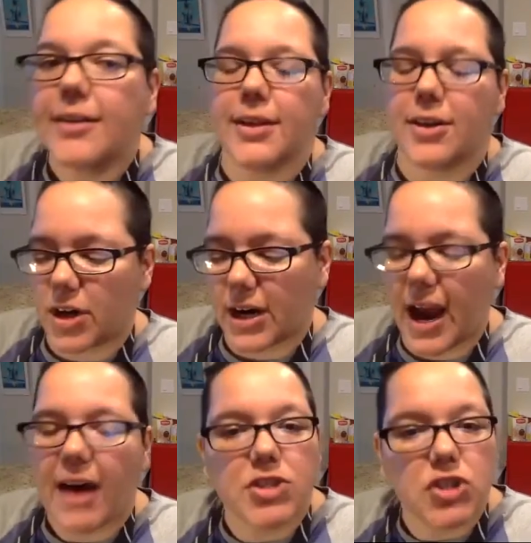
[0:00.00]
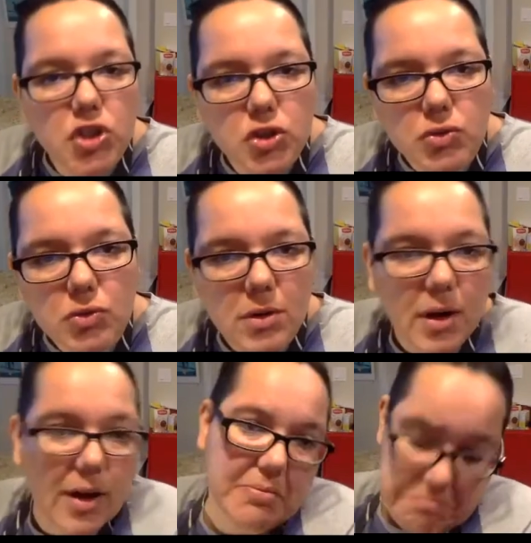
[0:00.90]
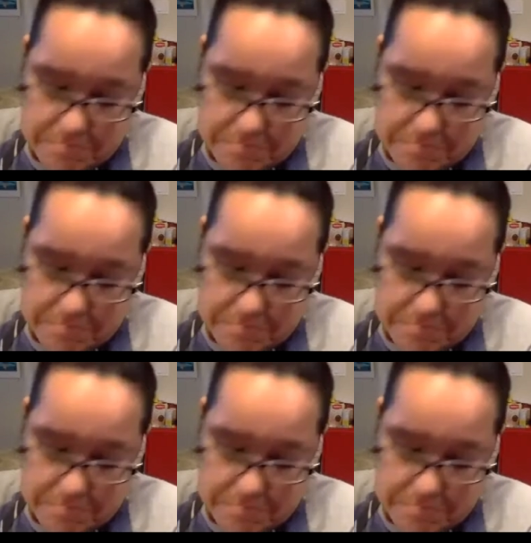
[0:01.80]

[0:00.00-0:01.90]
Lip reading: than you're gonna have a stew, and